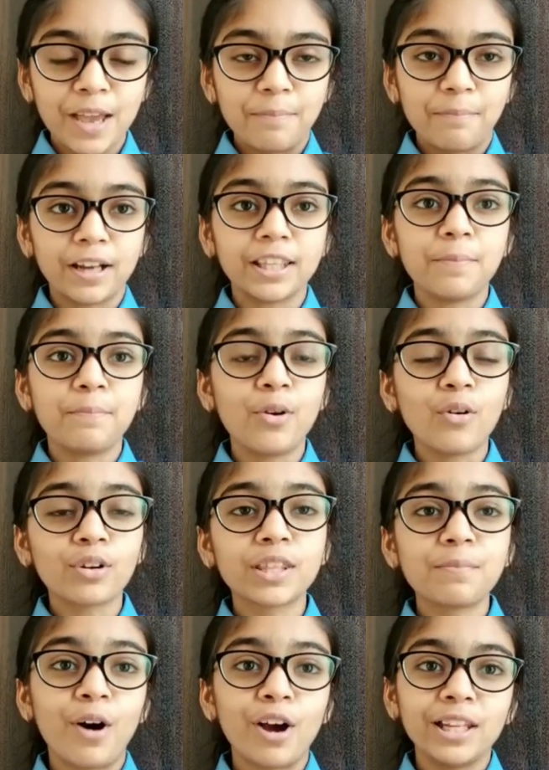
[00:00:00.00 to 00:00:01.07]
But they broke
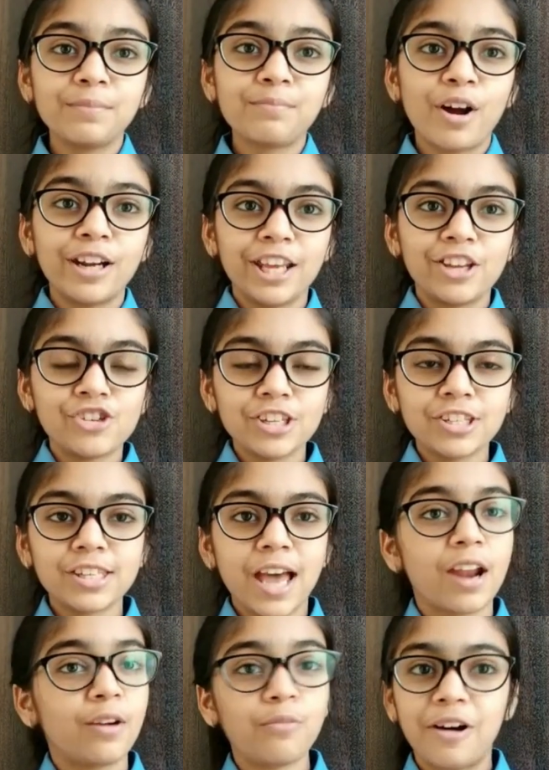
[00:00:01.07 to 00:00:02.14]
the boiling bondages
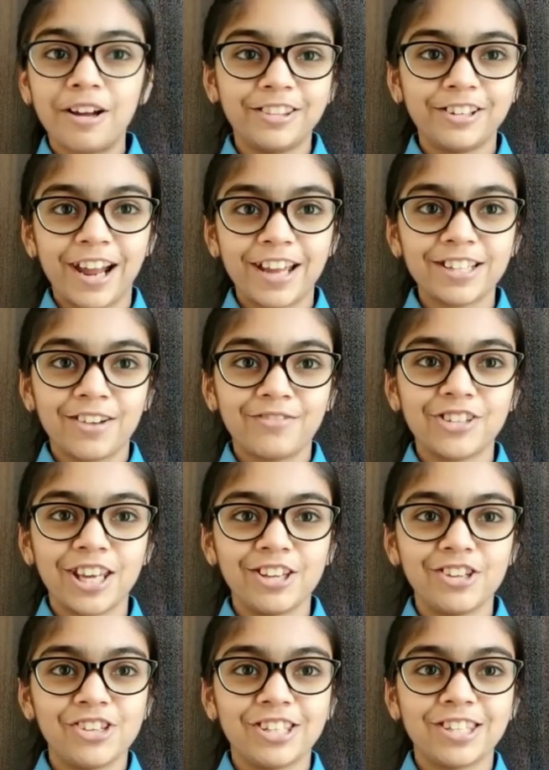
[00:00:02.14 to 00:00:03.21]
and won the right after
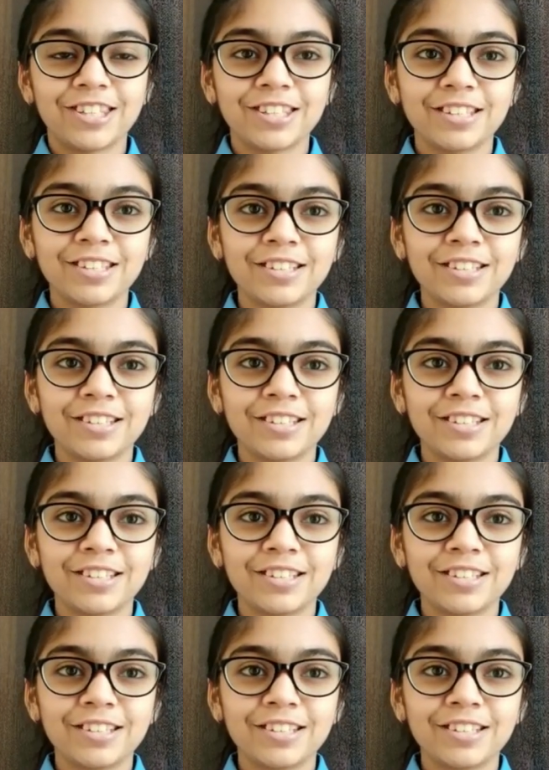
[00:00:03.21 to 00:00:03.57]
ages.